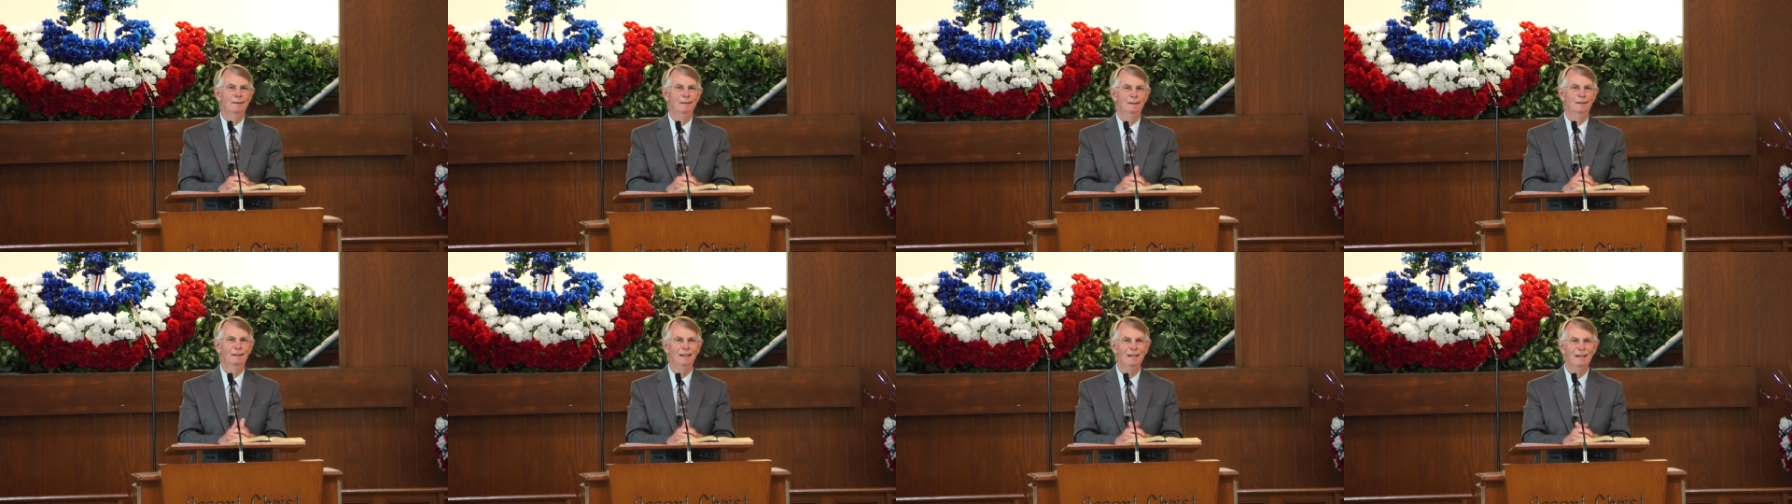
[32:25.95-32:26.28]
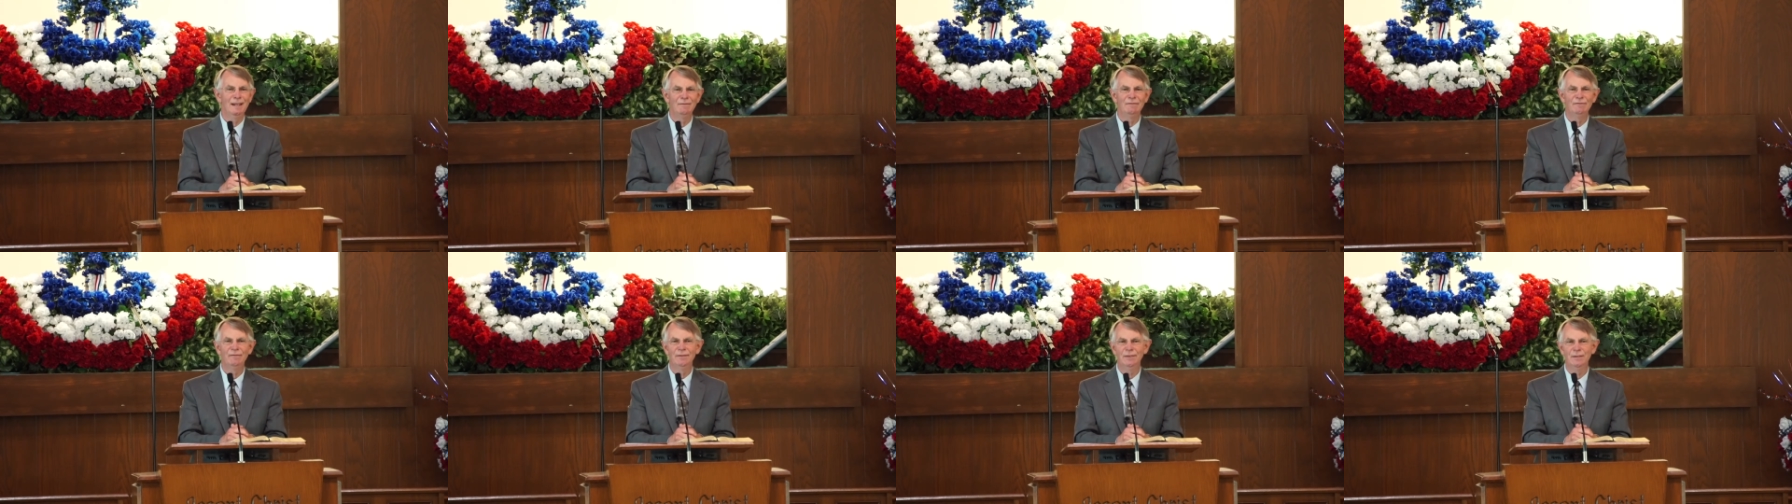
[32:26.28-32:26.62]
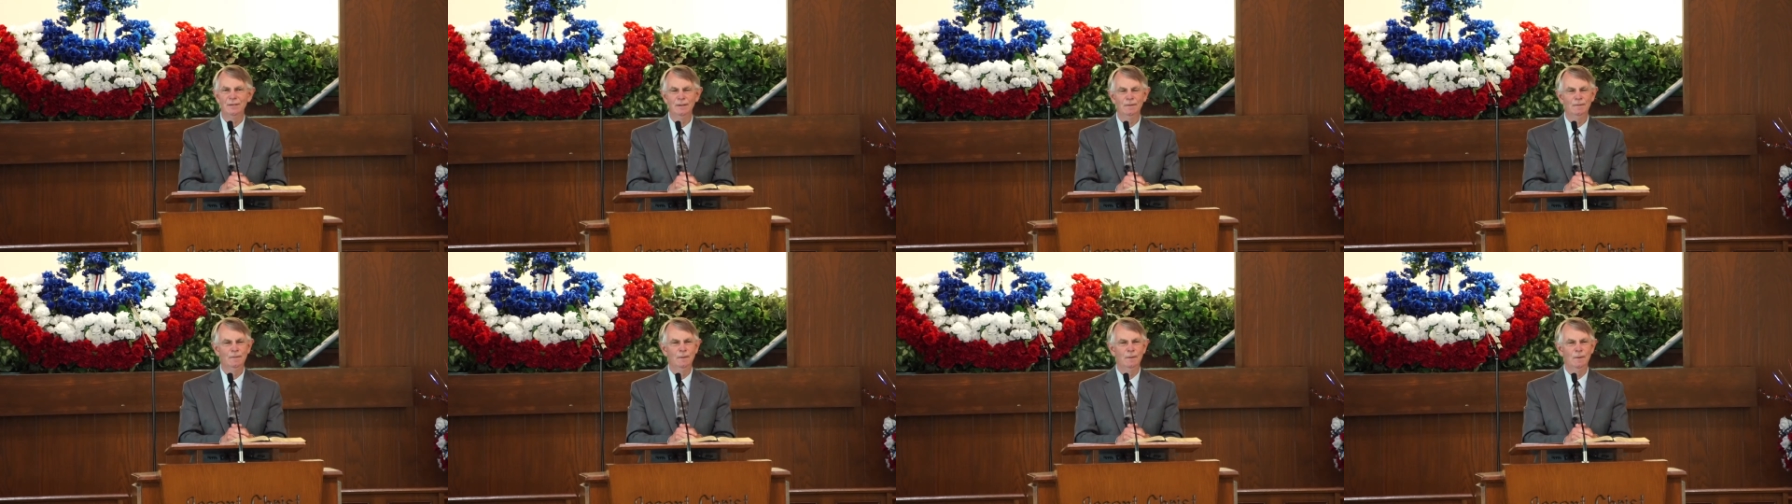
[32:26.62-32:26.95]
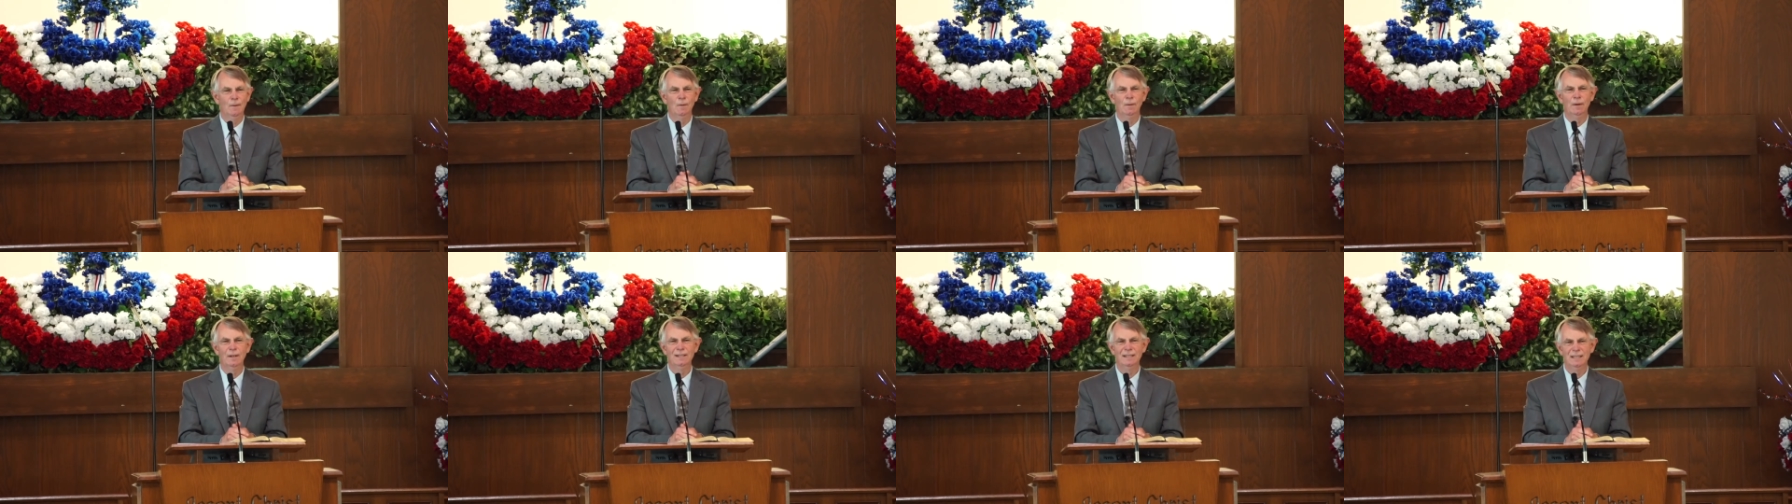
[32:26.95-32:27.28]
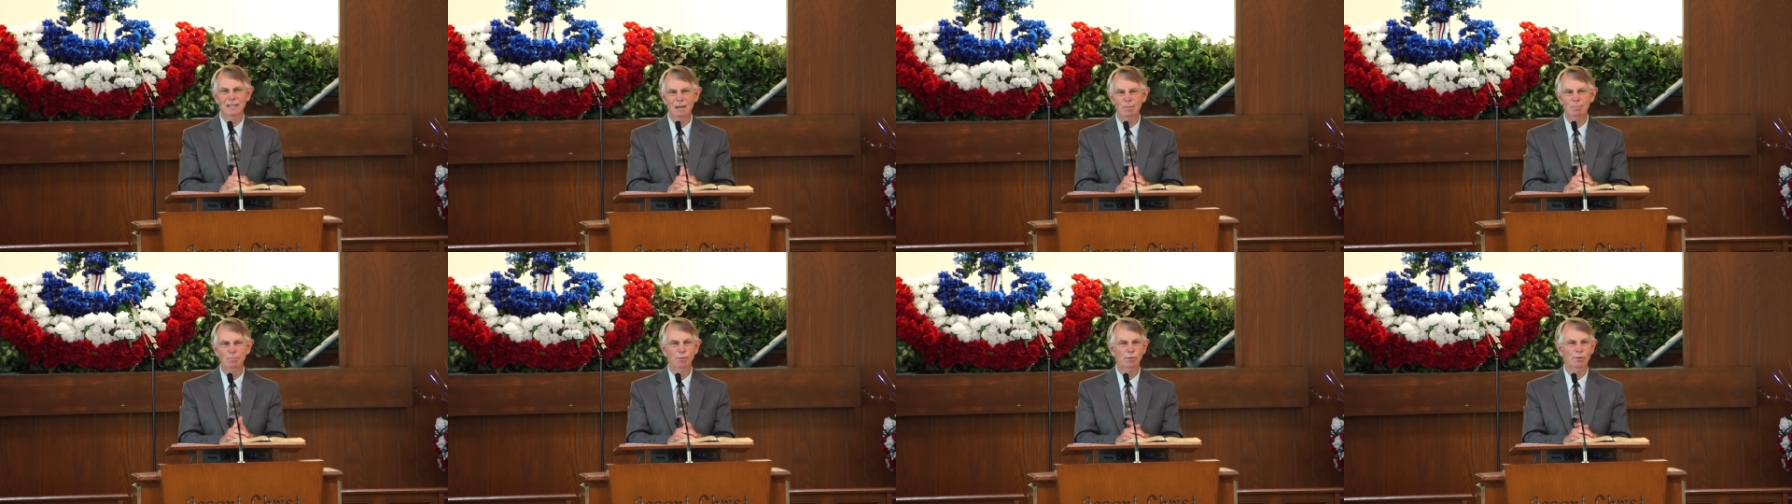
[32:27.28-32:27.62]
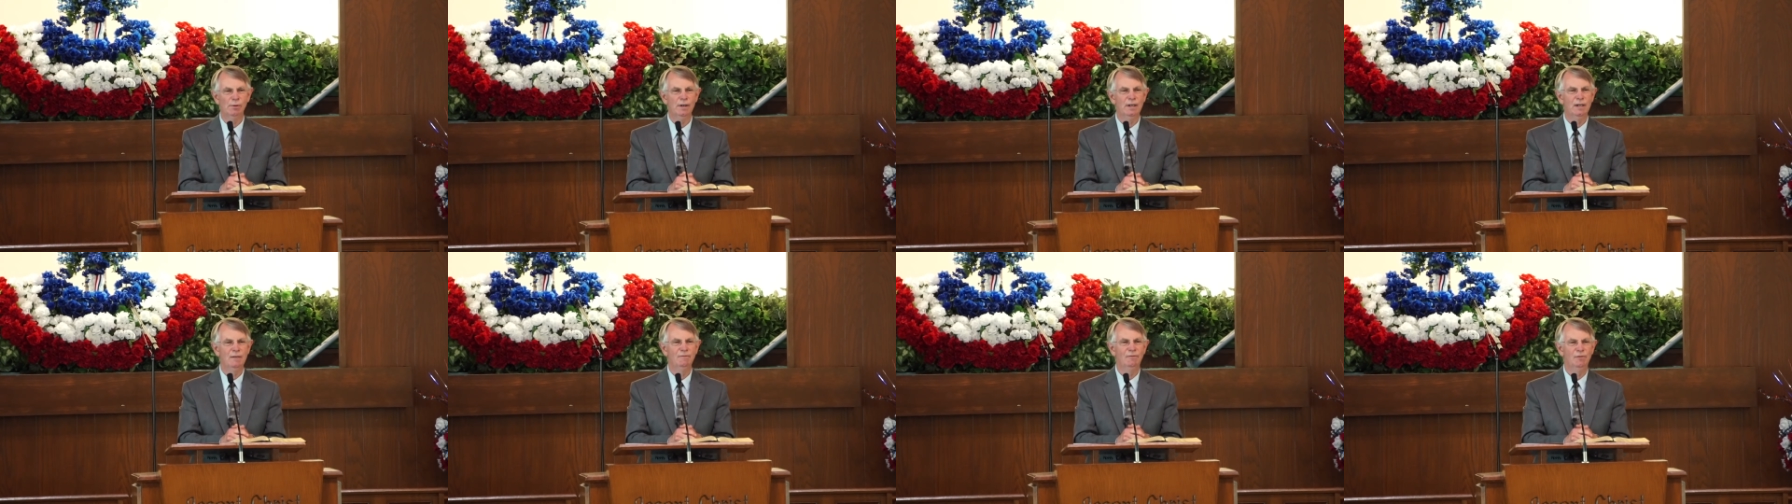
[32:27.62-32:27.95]
lift or a
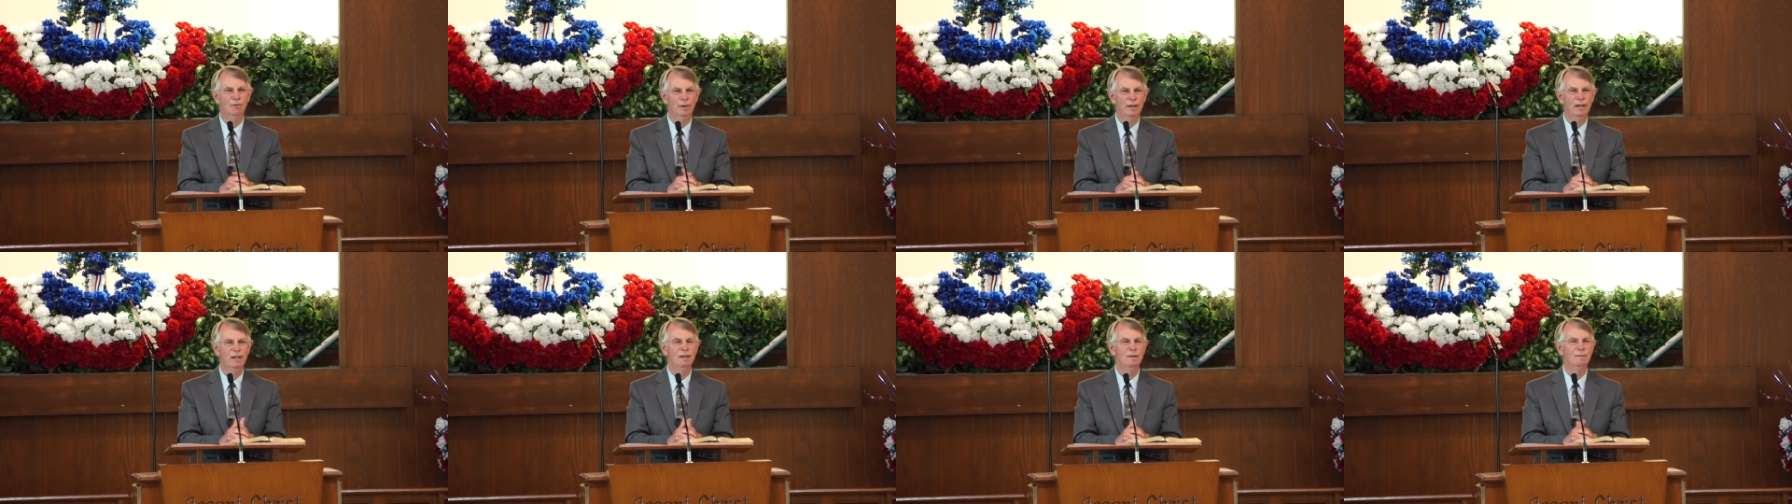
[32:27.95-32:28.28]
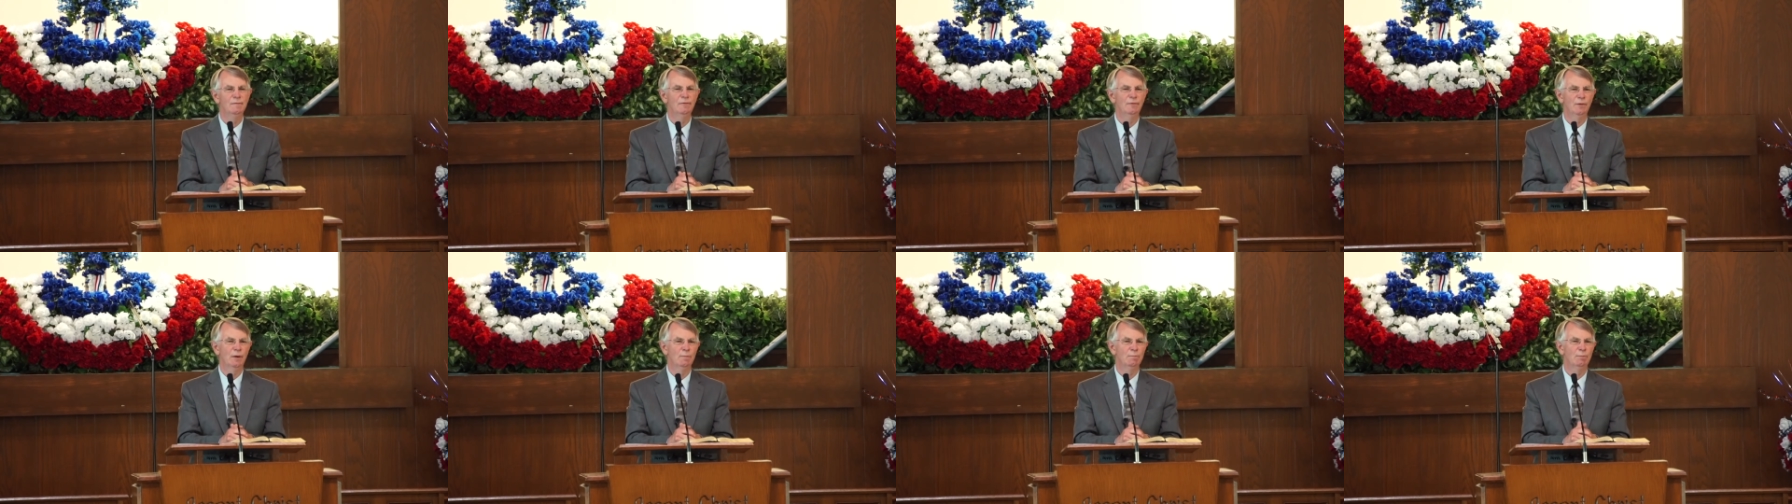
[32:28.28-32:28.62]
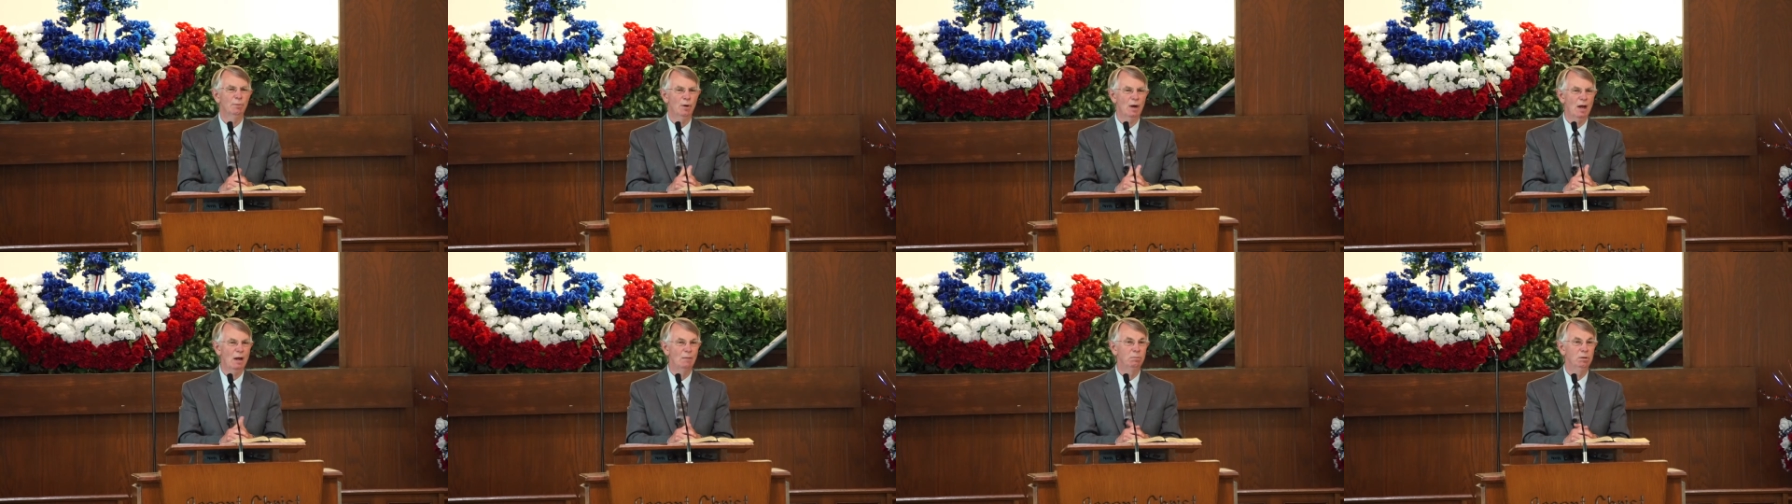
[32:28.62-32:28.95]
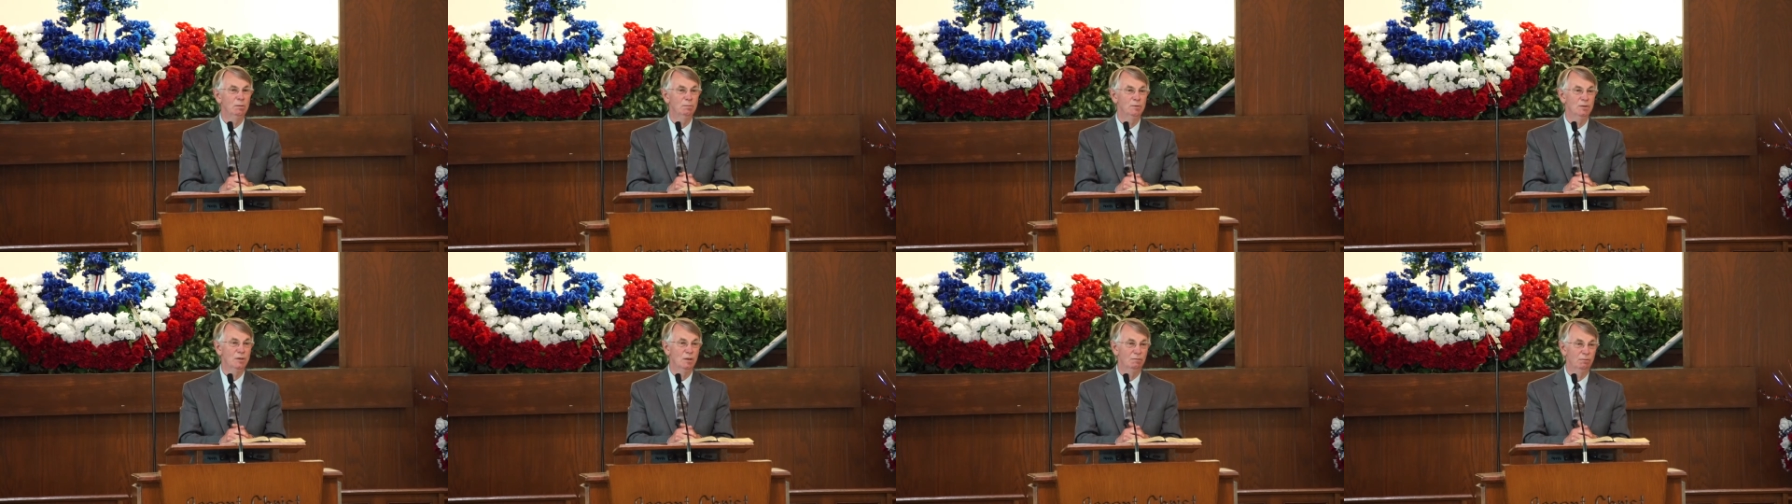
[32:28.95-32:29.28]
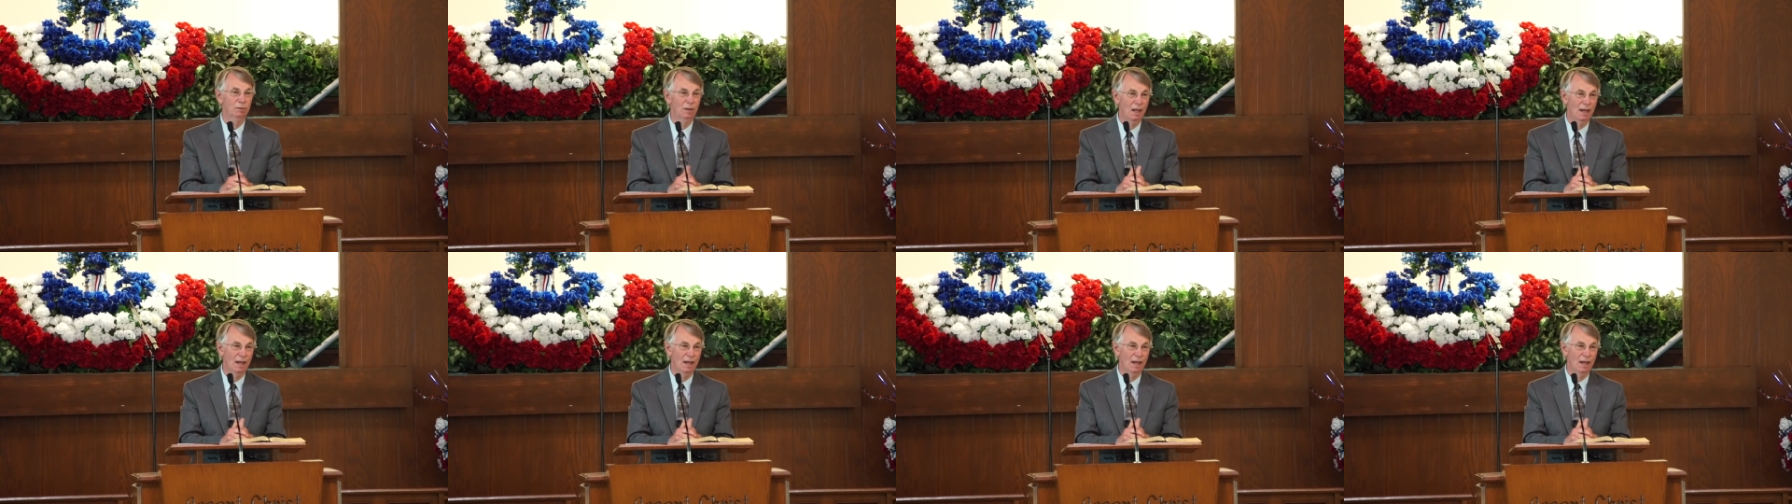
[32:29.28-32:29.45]
temporary freedom from problems of